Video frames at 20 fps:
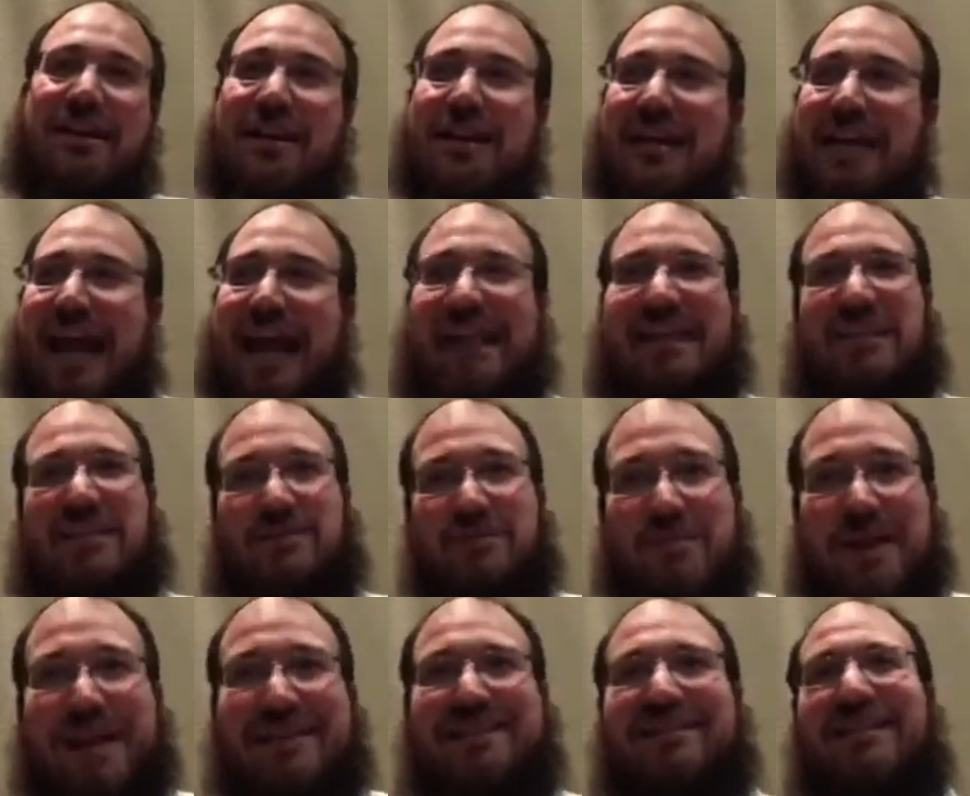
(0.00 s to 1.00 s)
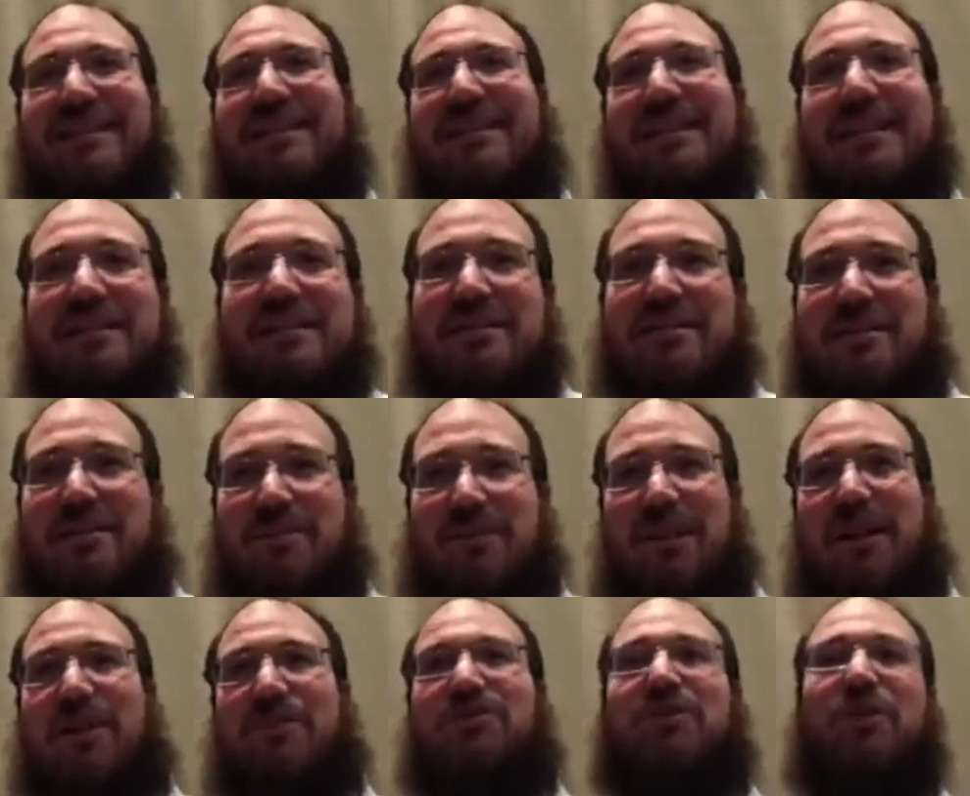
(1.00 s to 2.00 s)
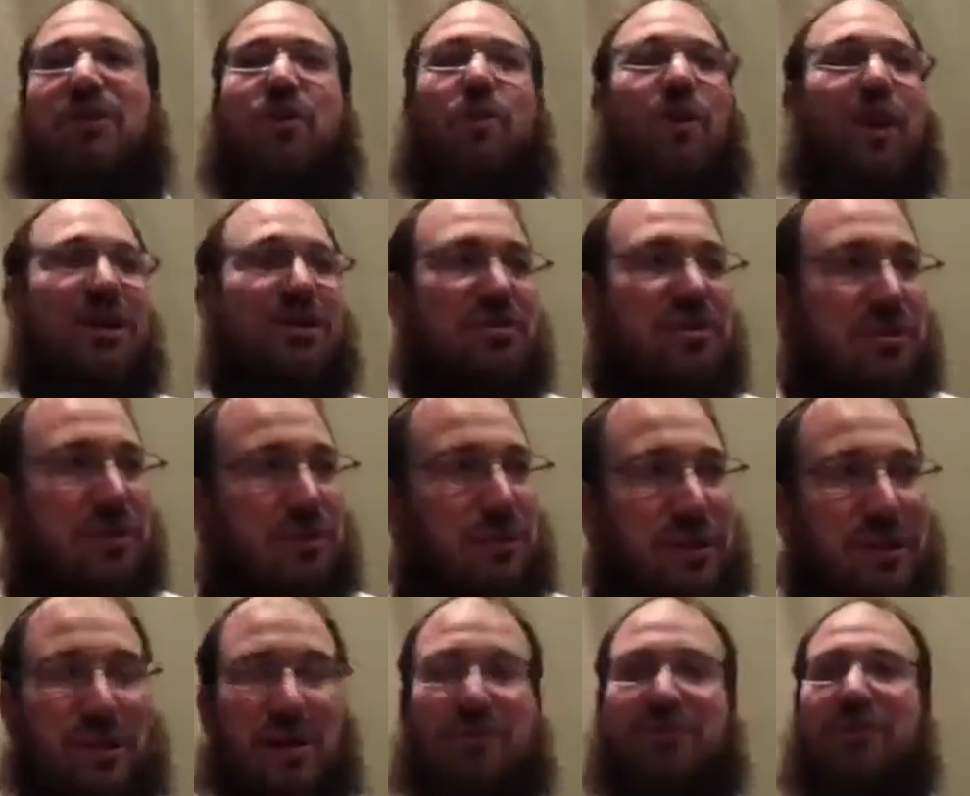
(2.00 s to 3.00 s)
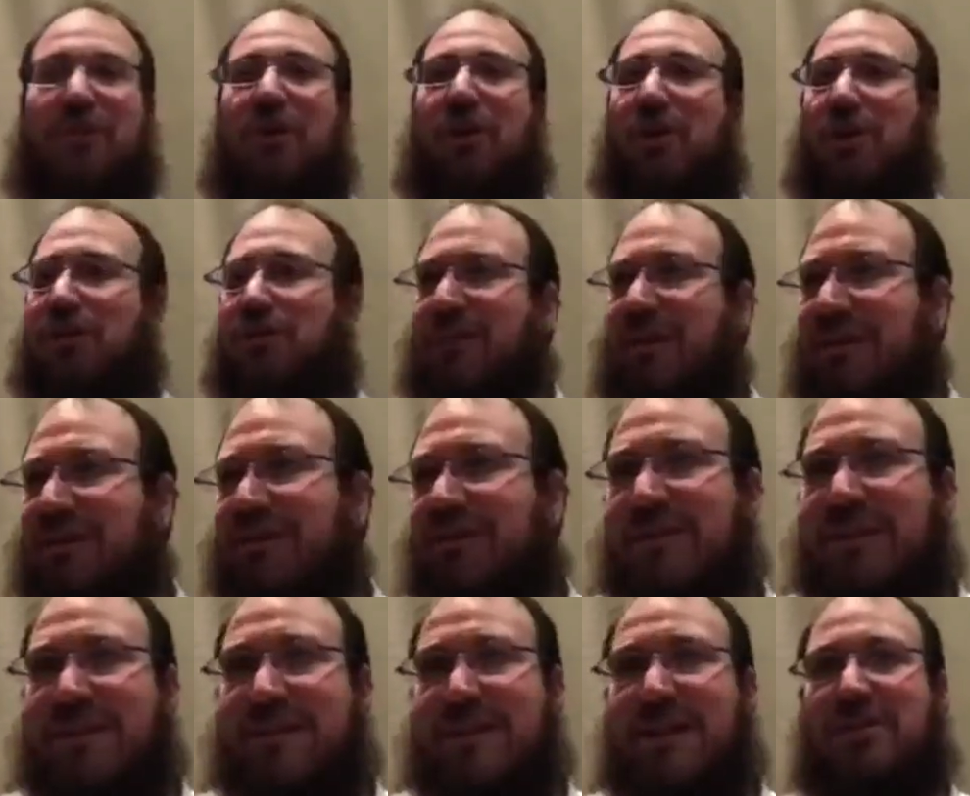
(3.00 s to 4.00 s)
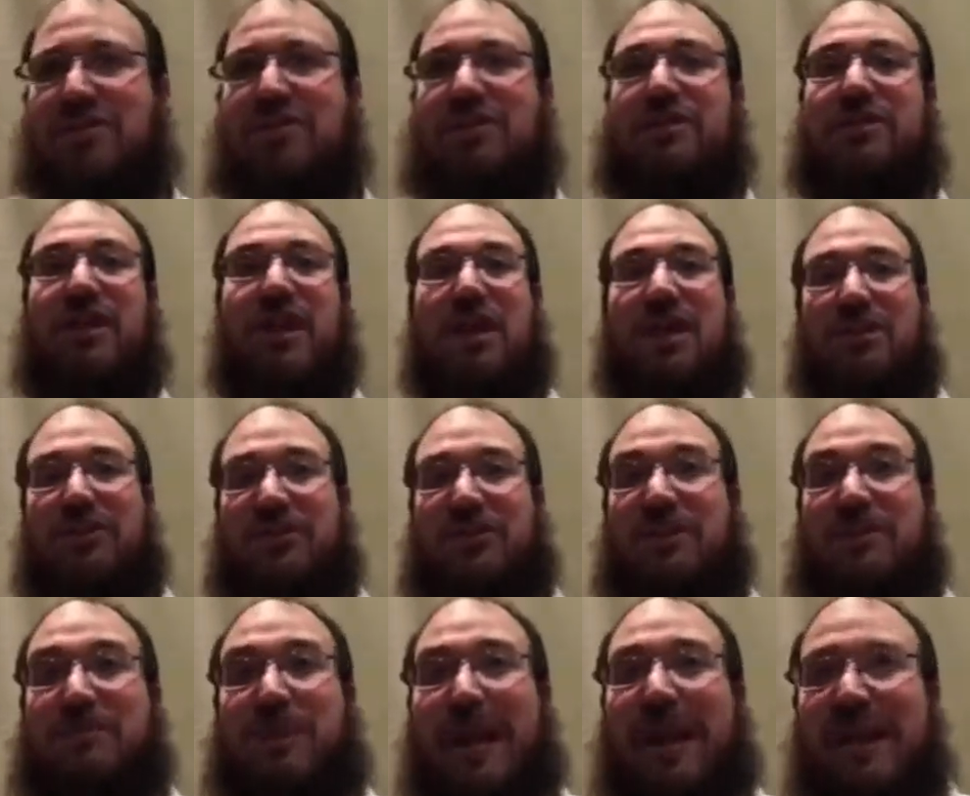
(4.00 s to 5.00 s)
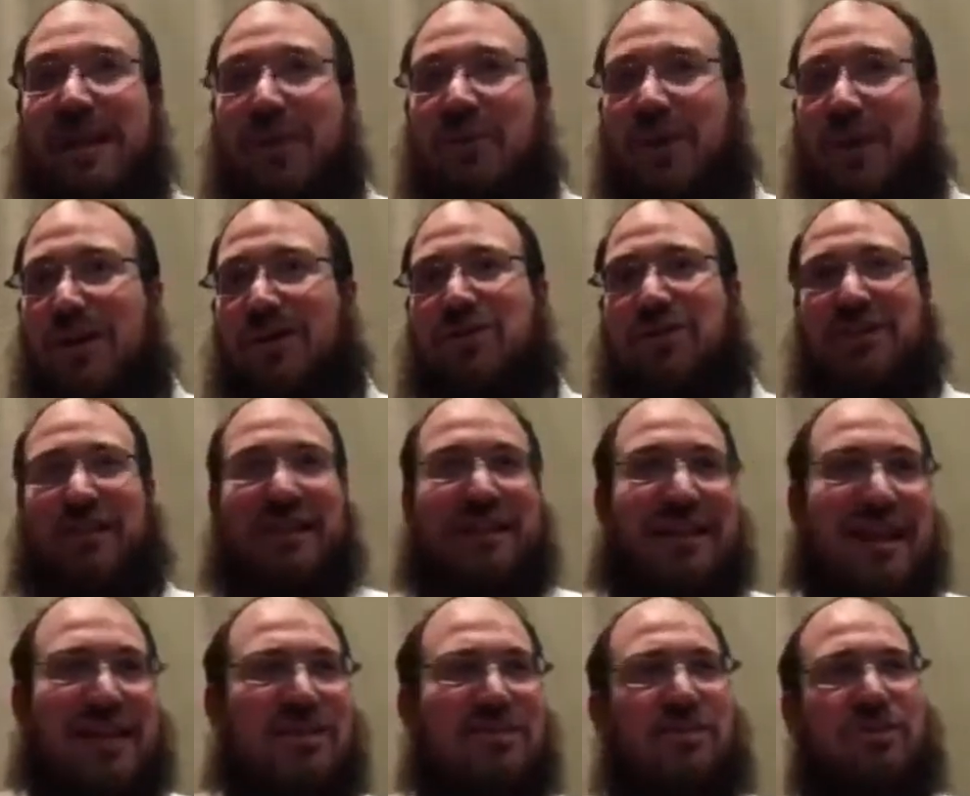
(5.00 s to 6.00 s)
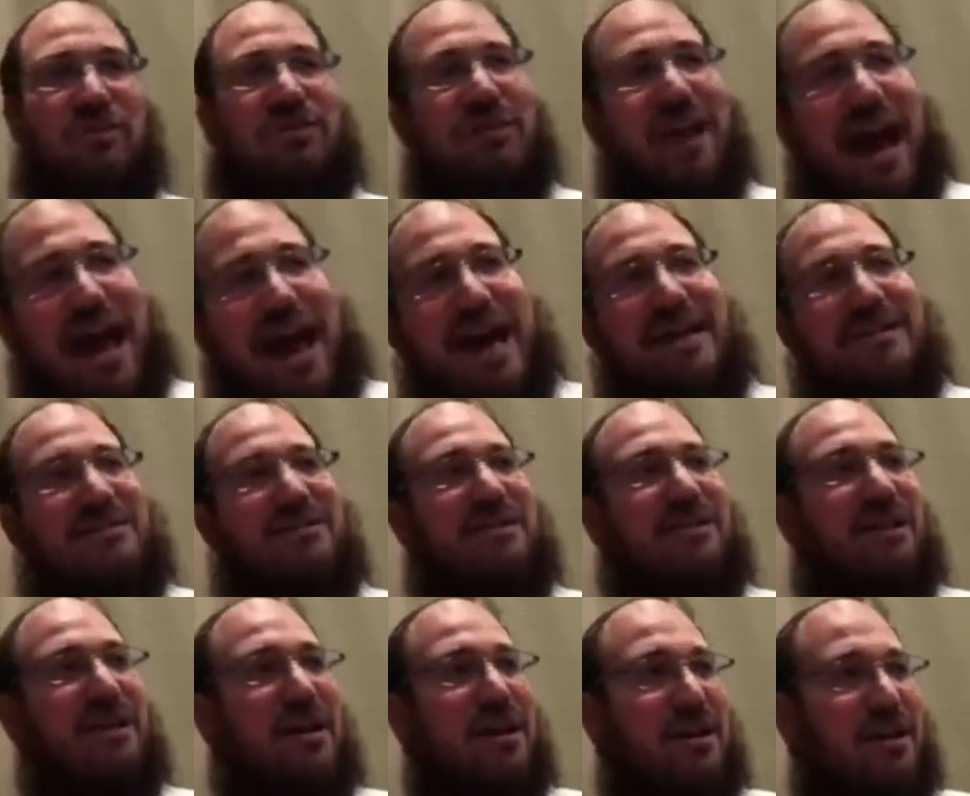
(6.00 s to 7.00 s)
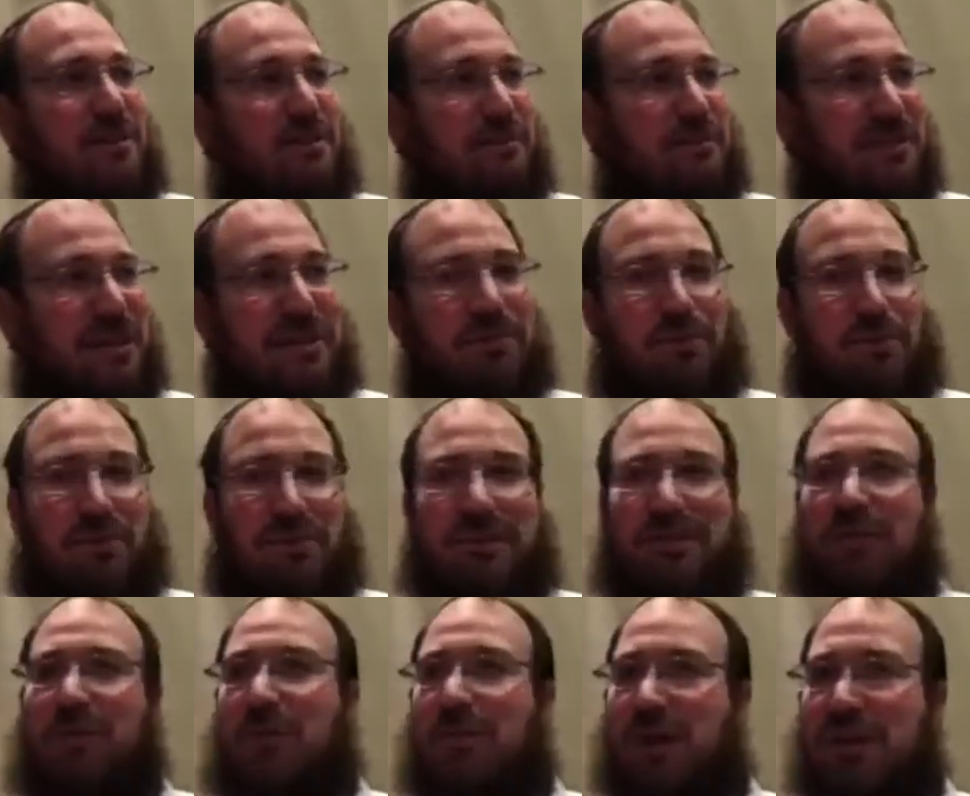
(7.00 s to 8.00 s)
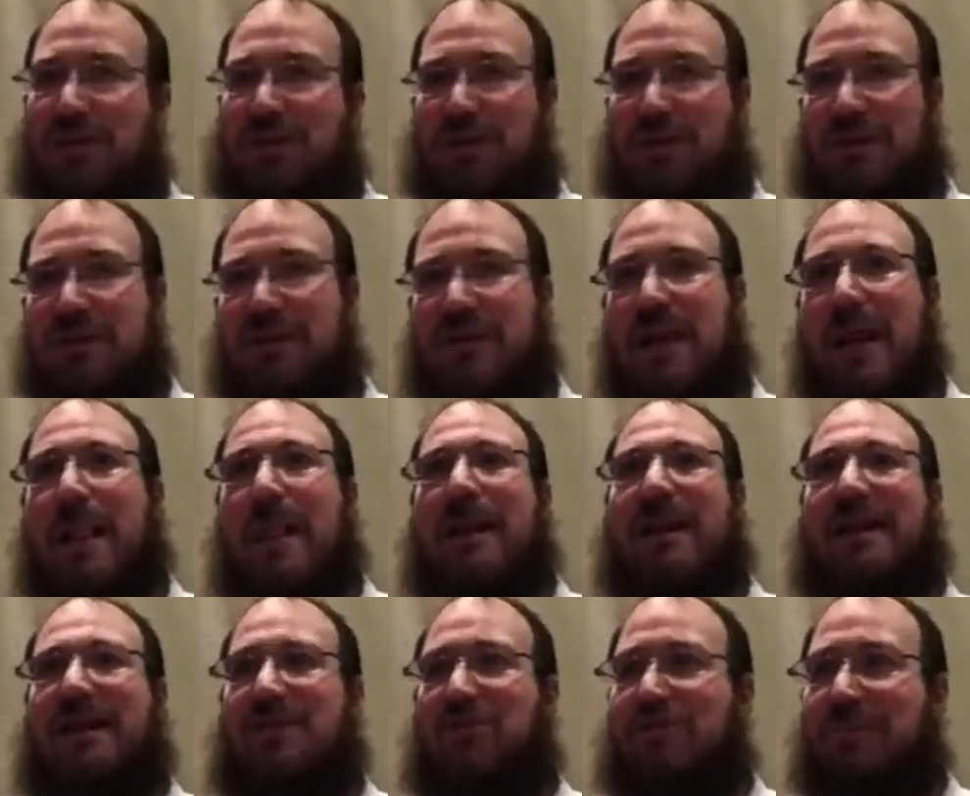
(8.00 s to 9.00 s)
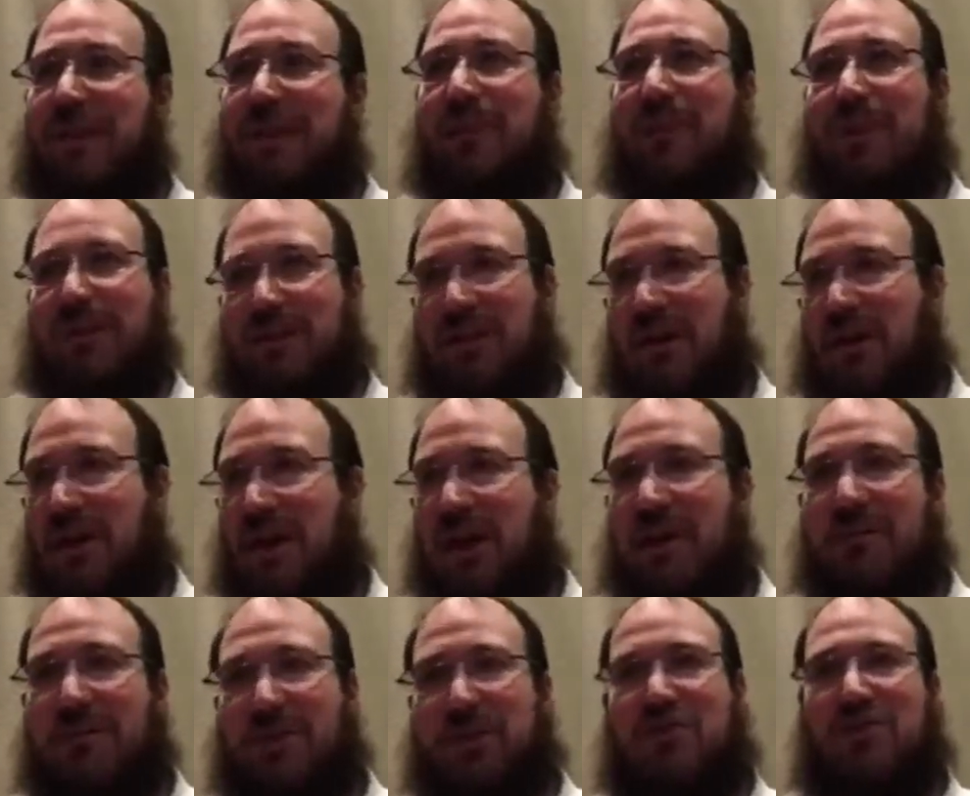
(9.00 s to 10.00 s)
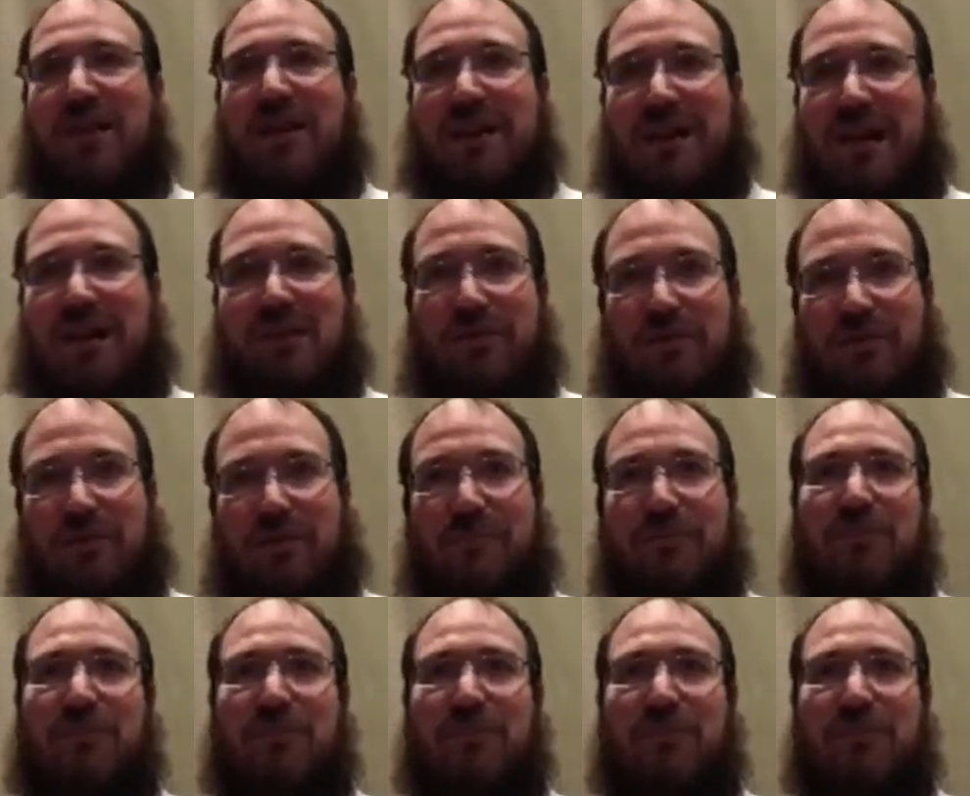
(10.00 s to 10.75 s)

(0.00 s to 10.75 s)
and it's meant to lead to something else. So the question, what they often call in creativity sessions, the spade question that gets you to ask deeper and deeper questions, is really what the Chochma is trying to get you to.